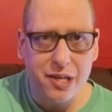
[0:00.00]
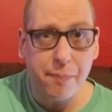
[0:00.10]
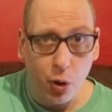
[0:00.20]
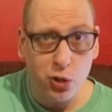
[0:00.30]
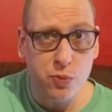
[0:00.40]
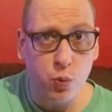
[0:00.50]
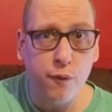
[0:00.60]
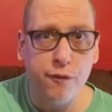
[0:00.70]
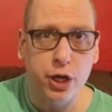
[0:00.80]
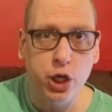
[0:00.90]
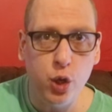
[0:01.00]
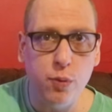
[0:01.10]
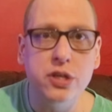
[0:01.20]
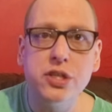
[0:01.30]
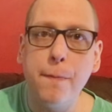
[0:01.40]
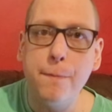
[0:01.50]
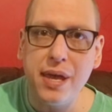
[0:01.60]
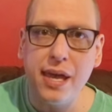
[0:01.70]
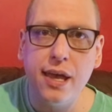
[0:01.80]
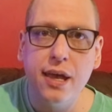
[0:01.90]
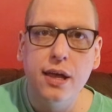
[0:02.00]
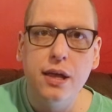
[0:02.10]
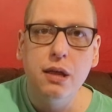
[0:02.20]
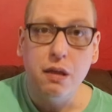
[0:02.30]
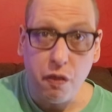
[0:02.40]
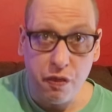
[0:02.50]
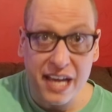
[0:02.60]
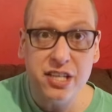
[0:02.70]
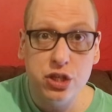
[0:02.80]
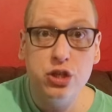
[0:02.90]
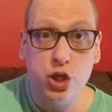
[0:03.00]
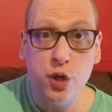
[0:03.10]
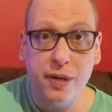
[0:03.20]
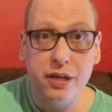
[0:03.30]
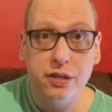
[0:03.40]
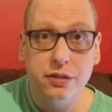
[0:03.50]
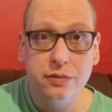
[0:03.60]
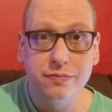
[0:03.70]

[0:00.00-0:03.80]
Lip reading: Is it possible for a human to be this stupid?